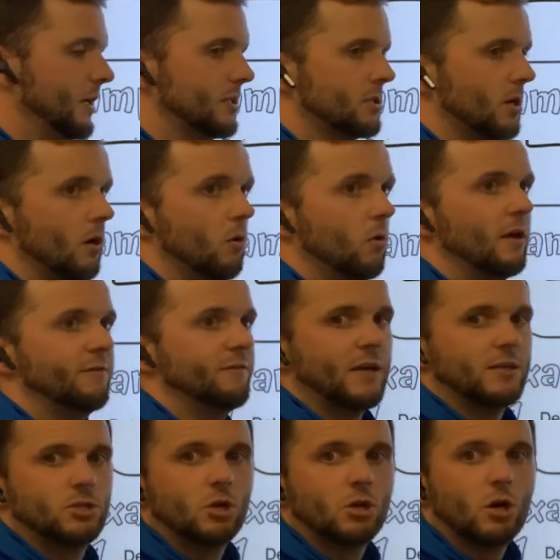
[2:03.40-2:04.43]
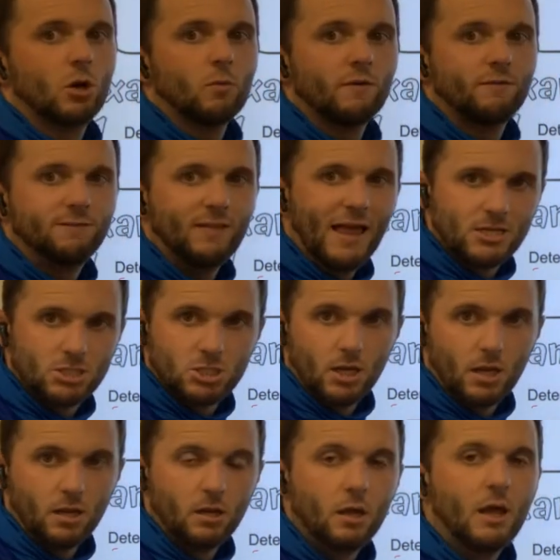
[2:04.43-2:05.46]
So if I took a
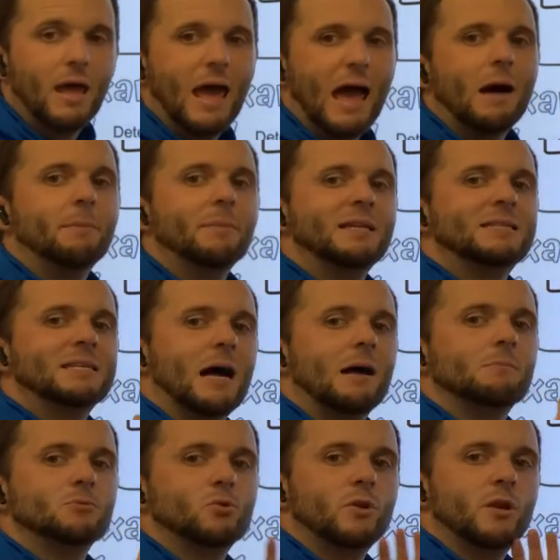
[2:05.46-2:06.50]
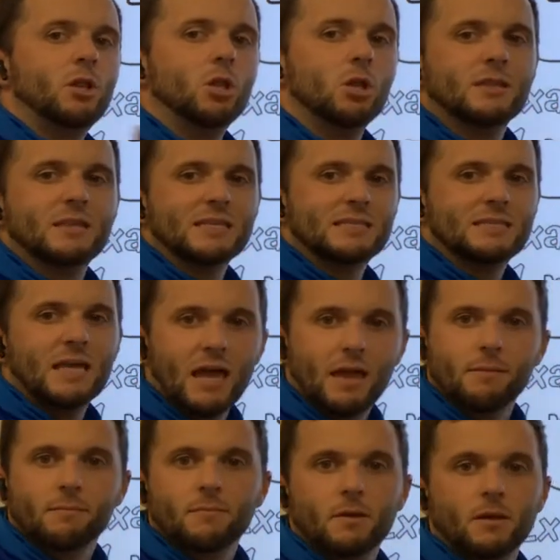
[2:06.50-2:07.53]
reflection, how many times would it look the
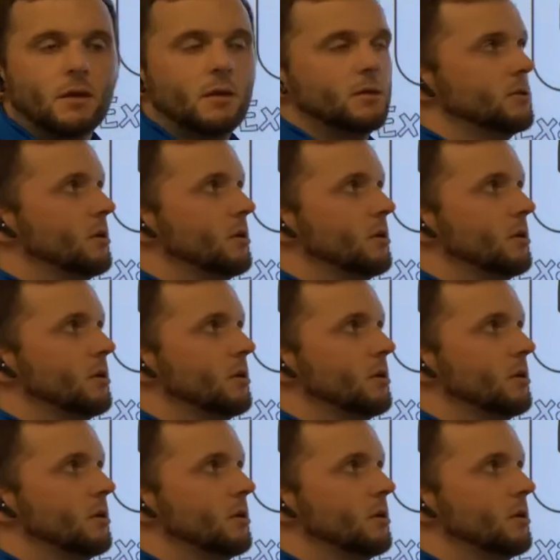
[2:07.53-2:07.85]
same? So